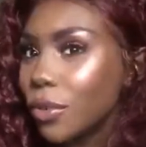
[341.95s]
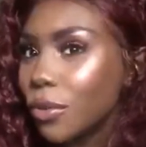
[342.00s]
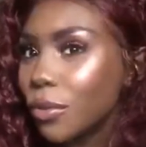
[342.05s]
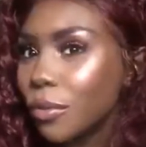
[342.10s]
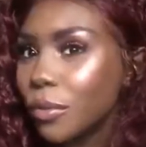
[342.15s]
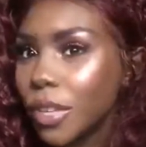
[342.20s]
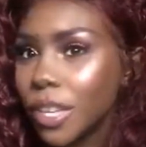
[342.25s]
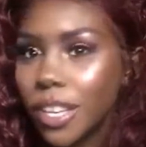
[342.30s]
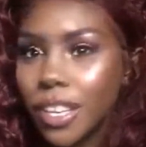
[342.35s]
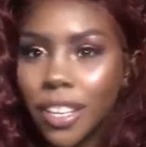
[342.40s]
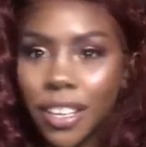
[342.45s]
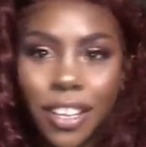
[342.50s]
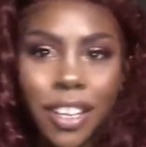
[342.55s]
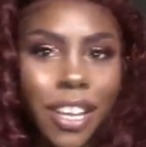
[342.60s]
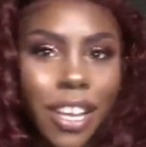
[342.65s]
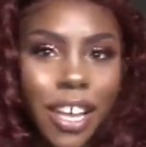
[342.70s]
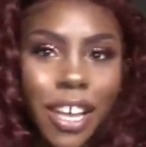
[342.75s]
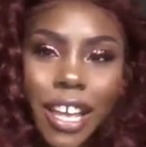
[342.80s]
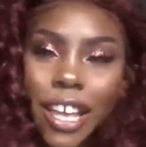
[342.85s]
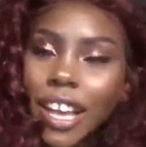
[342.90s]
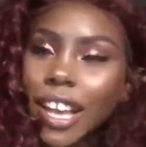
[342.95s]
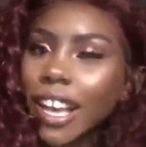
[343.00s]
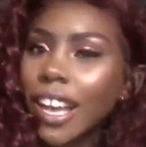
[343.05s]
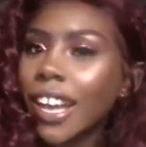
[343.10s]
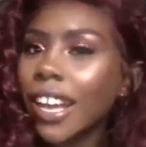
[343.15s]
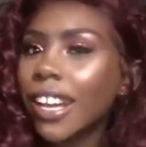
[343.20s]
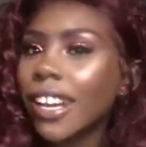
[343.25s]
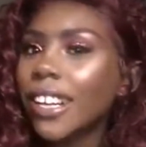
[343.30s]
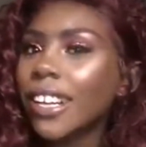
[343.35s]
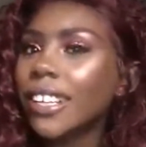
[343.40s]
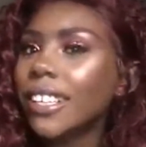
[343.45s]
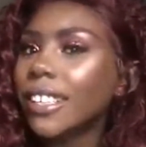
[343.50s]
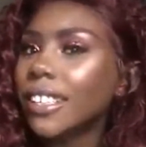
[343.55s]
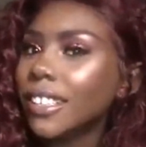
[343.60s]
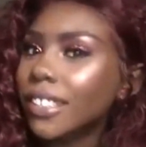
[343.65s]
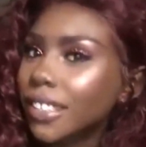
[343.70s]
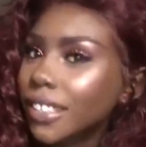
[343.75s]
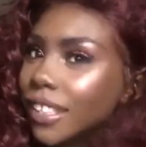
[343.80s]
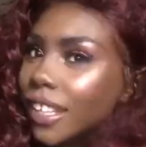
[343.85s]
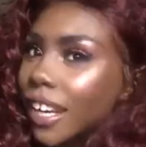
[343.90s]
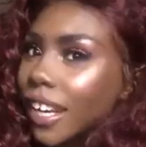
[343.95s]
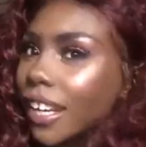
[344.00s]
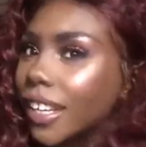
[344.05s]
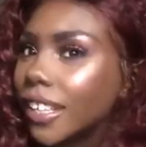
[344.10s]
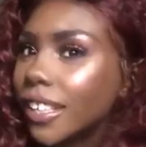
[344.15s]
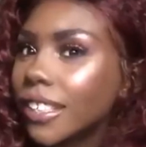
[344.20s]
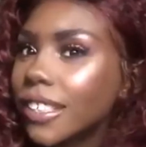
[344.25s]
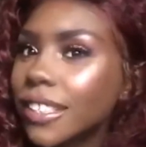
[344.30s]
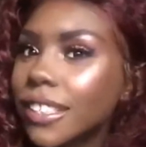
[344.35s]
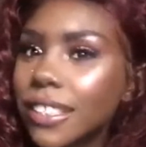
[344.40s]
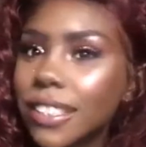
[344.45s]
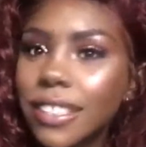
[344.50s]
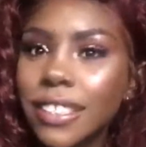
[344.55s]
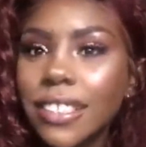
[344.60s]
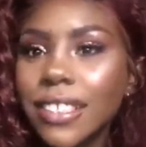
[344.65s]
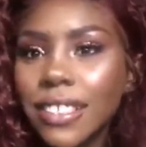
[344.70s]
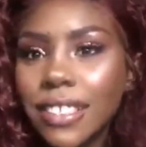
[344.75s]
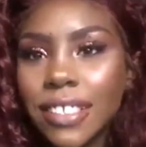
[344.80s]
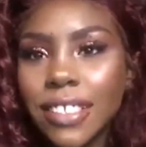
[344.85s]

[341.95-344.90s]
me? Yes.